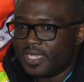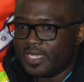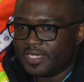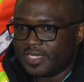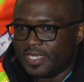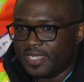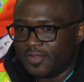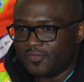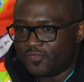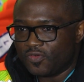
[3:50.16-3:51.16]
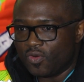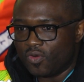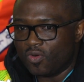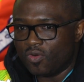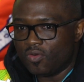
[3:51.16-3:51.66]
And
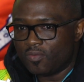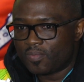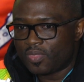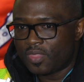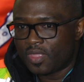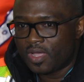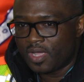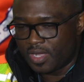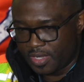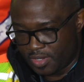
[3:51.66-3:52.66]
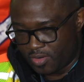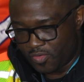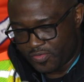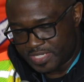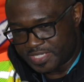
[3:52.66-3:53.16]

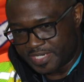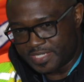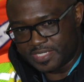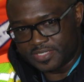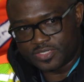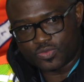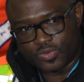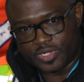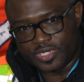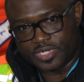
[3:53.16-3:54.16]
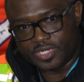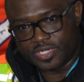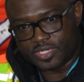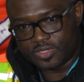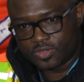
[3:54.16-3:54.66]
for obvious reasons,
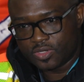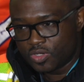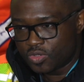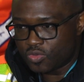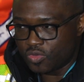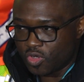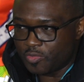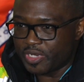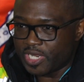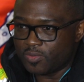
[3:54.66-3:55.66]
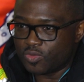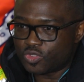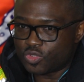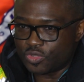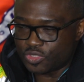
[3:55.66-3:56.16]
we could not be
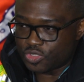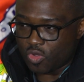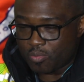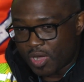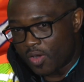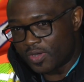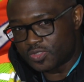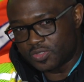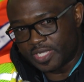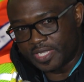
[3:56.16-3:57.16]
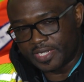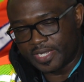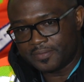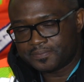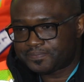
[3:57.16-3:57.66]
able to restore power to the
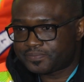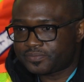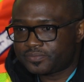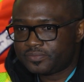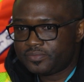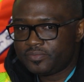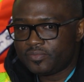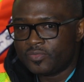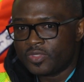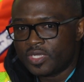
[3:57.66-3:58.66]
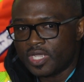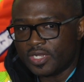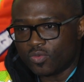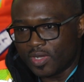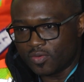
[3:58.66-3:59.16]
area.
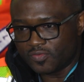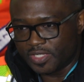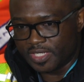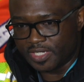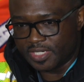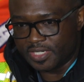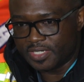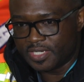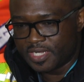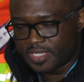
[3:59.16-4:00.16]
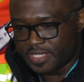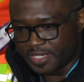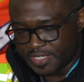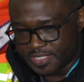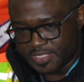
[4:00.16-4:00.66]
And one of the
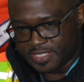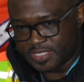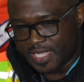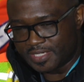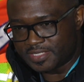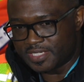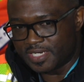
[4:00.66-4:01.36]
key reasons is that